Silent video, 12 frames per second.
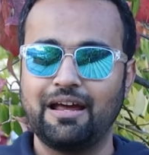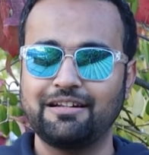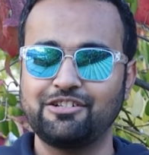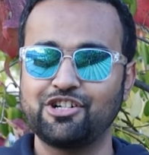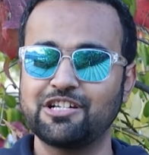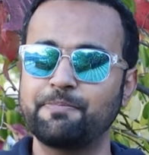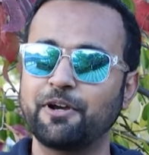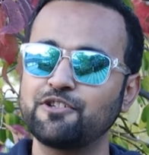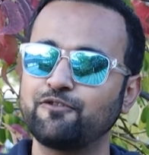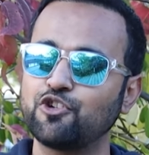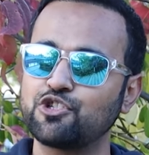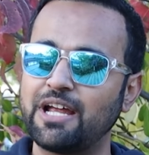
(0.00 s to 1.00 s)
And just
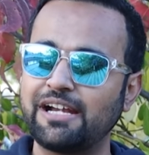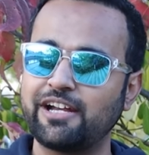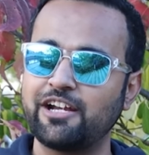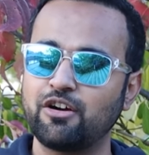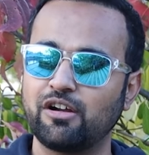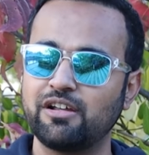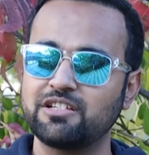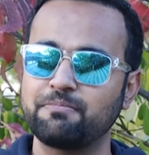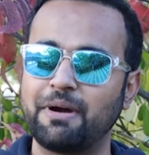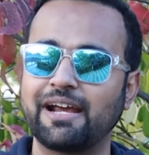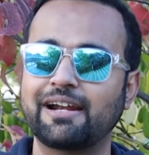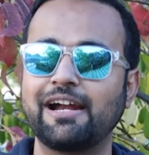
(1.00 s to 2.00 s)
because of those $19,
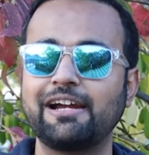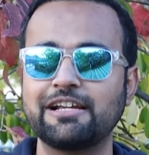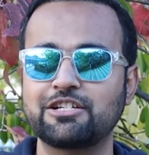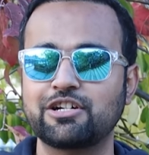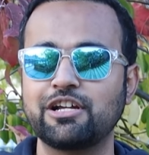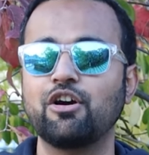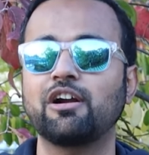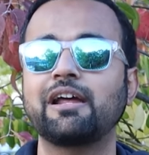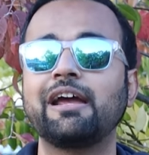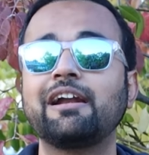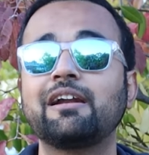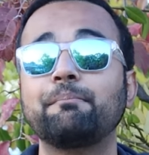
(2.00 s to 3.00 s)
my credit history got
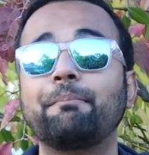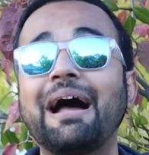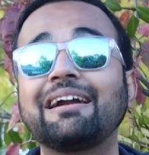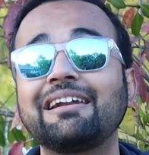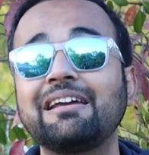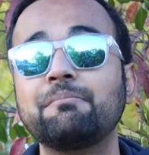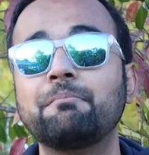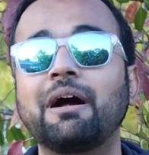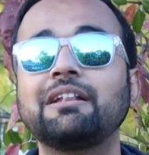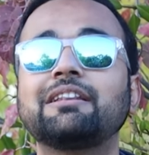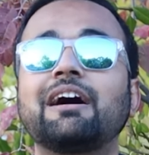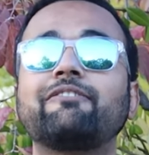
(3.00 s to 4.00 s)
hit badly
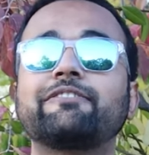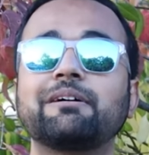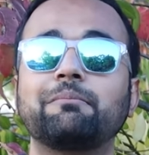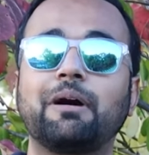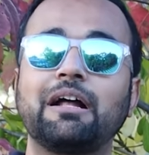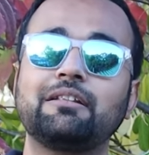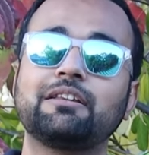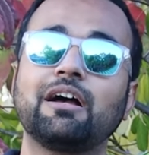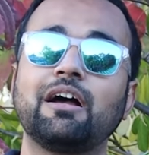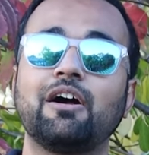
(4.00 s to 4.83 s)
month after month